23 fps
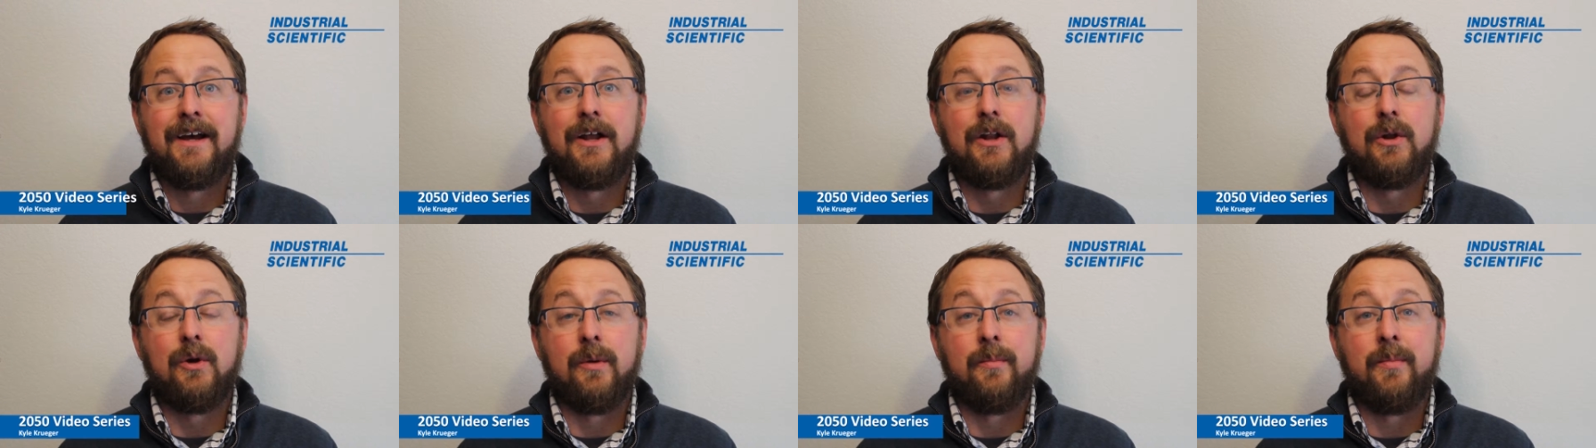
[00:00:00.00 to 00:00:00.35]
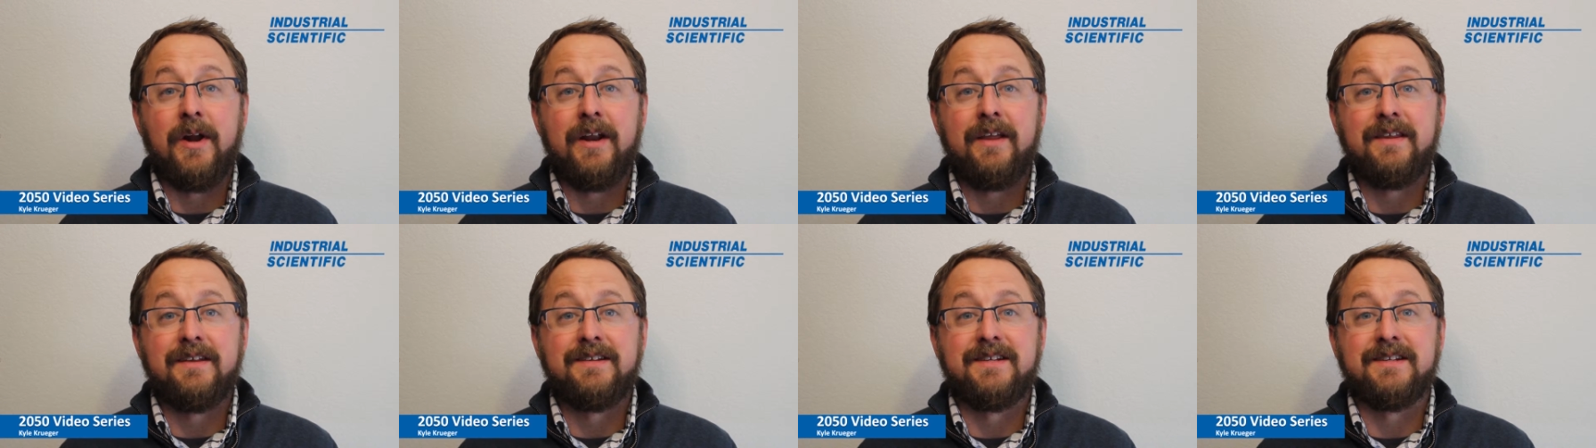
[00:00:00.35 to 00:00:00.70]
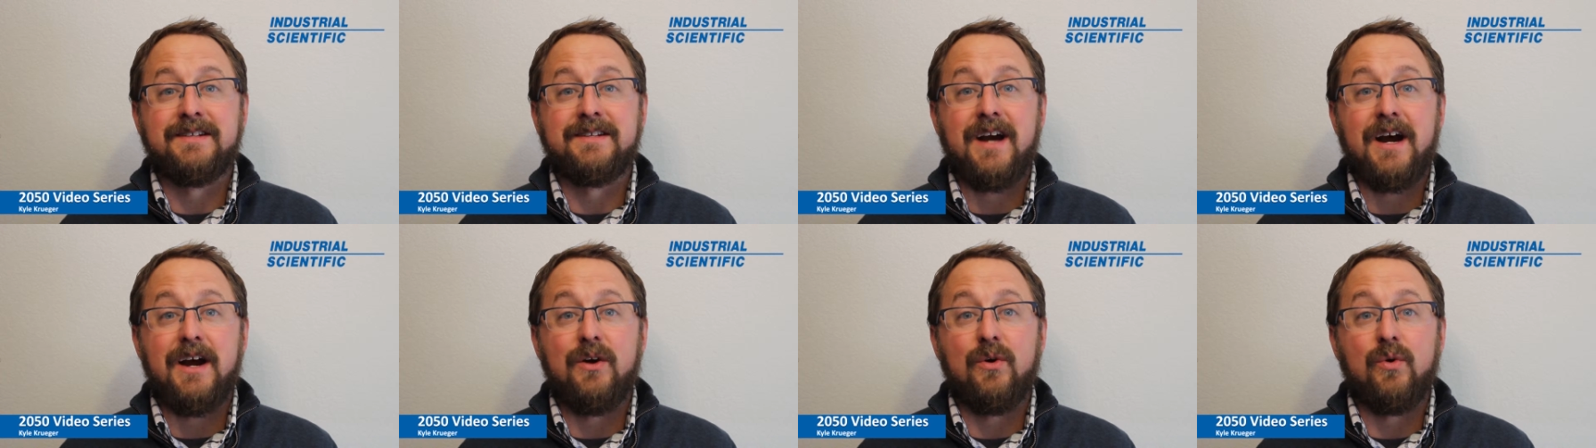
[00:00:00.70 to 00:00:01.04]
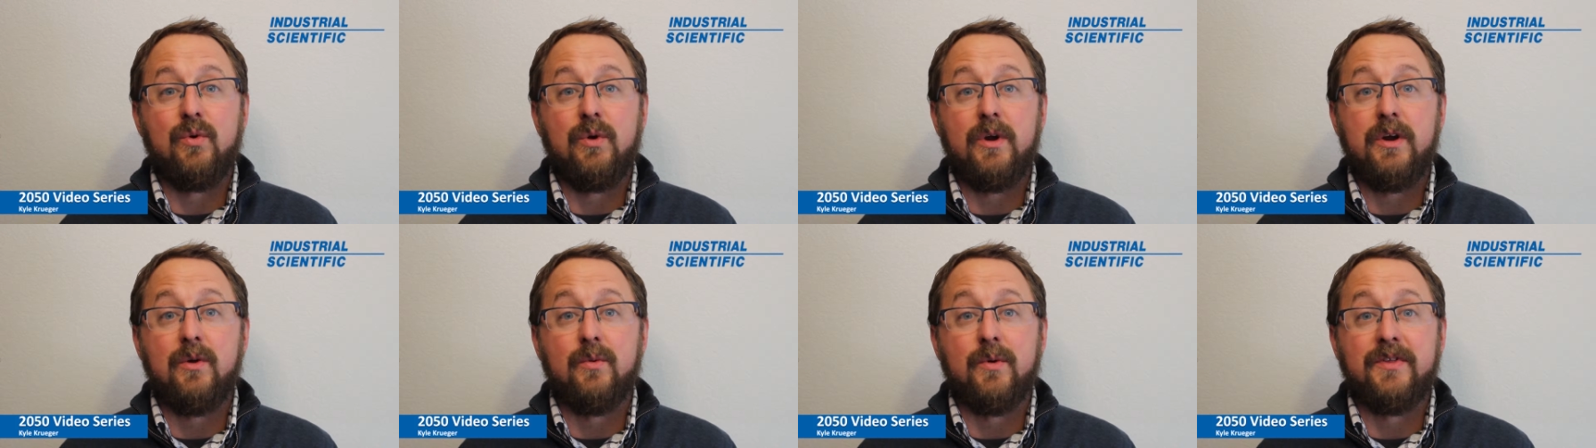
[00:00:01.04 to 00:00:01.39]
Hello everybody, this is Kyle
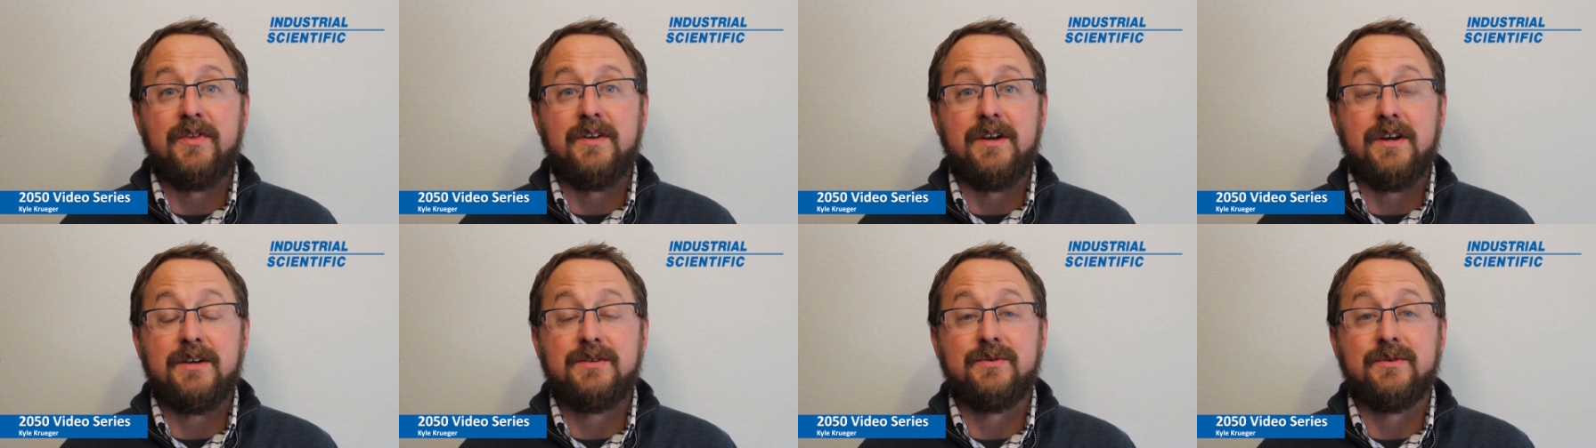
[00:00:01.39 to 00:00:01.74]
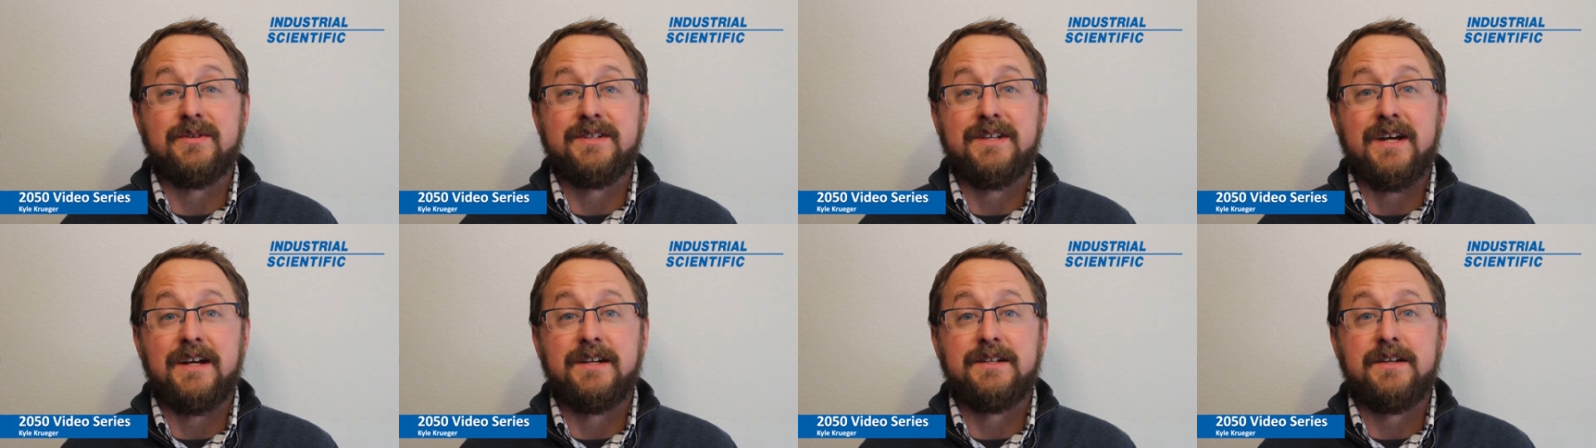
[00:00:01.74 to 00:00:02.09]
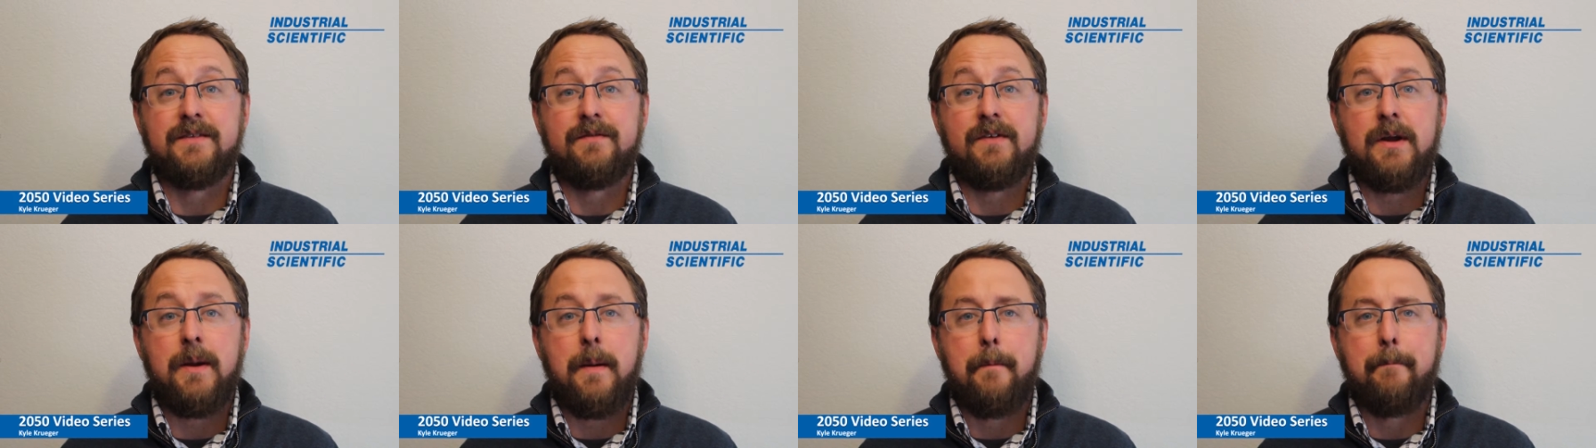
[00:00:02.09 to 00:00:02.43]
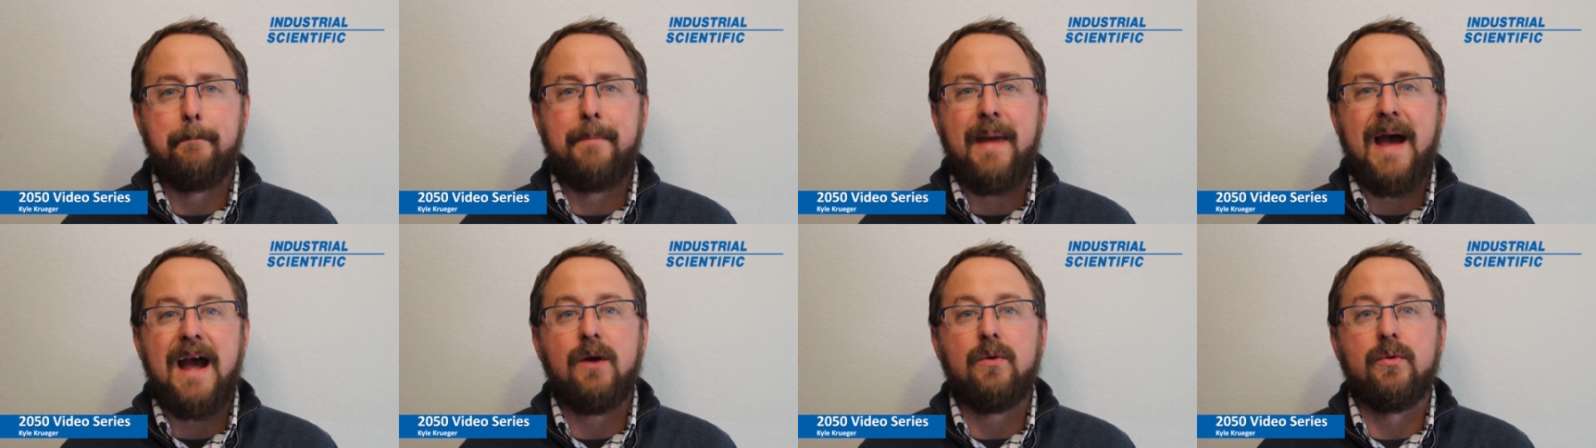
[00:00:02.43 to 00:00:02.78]
Krueger with Industrial Scientific,
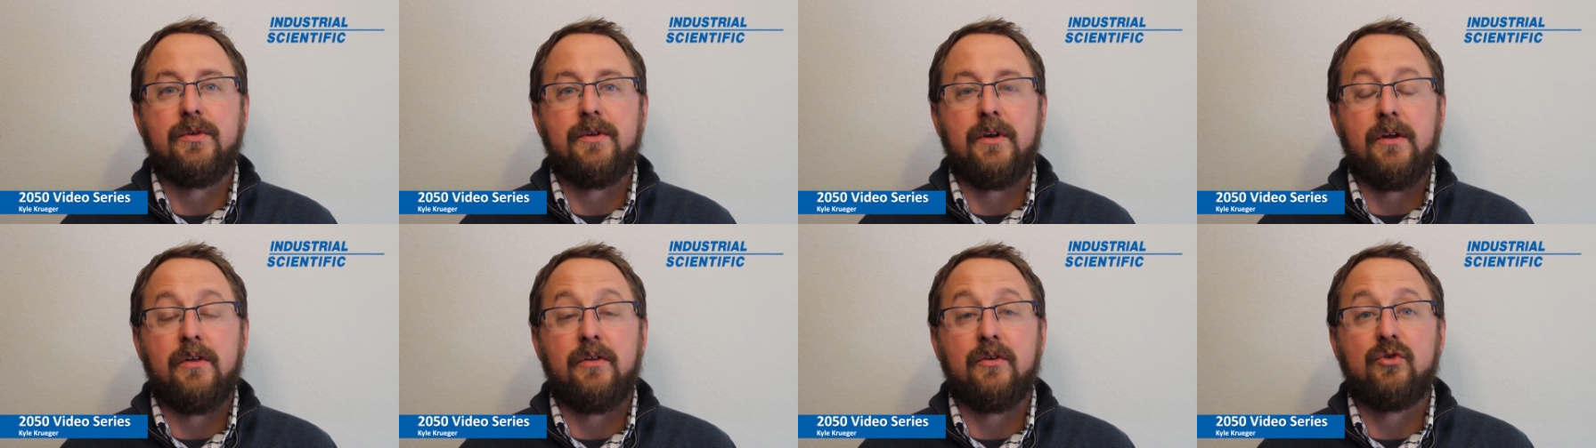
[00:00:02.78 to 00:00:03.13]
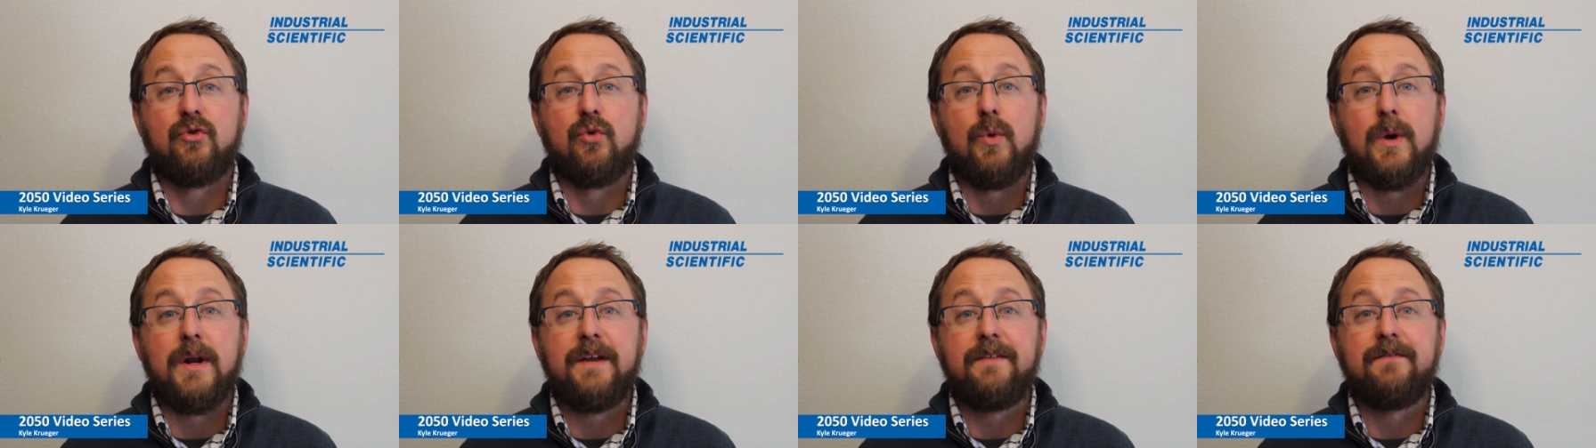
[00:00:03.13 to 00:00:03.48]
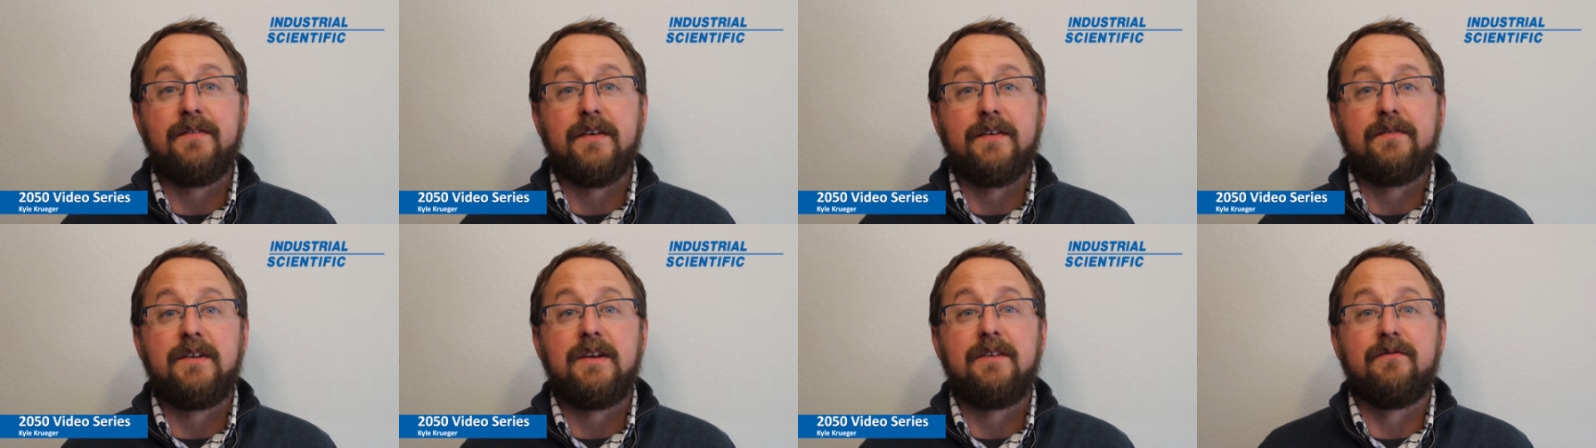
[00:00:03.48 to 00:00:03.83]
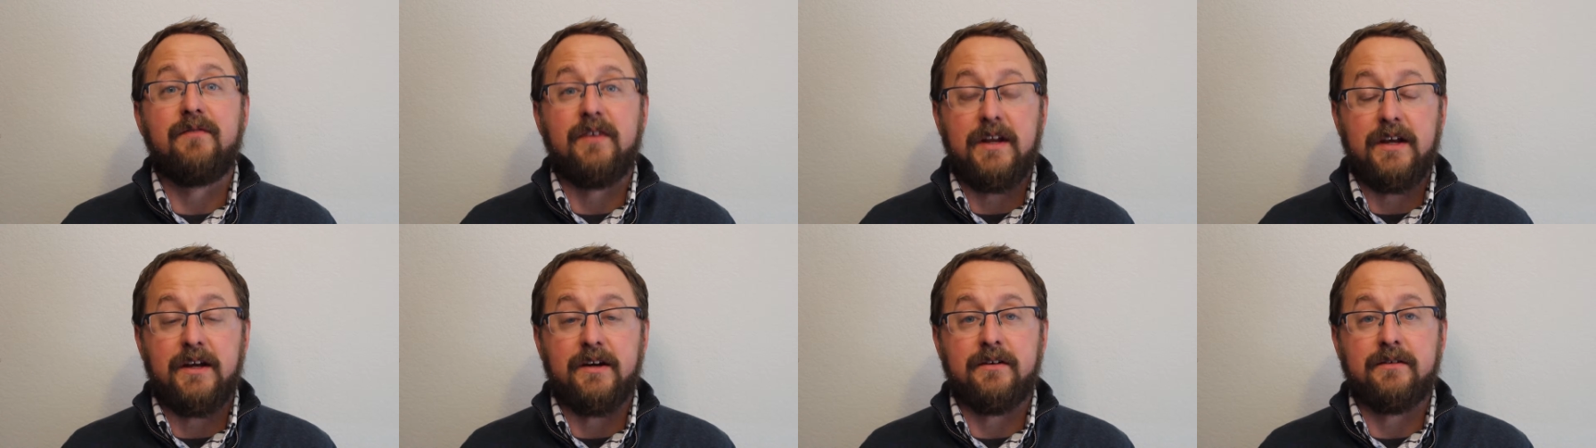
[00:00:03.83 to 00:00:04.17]
back with another 2050
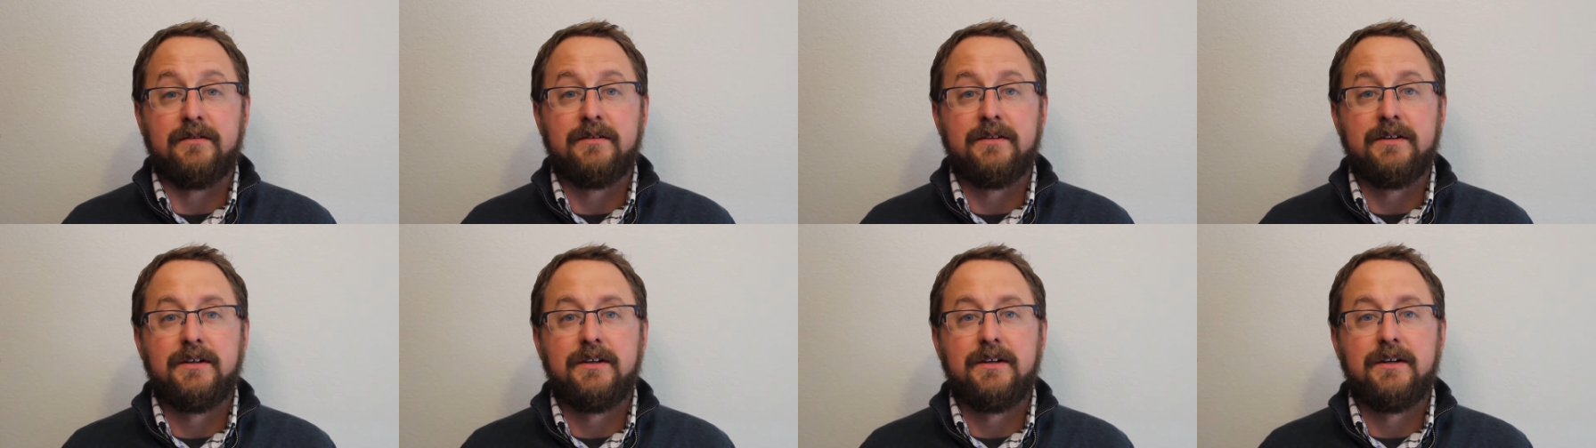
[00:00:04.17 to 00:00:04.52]
video.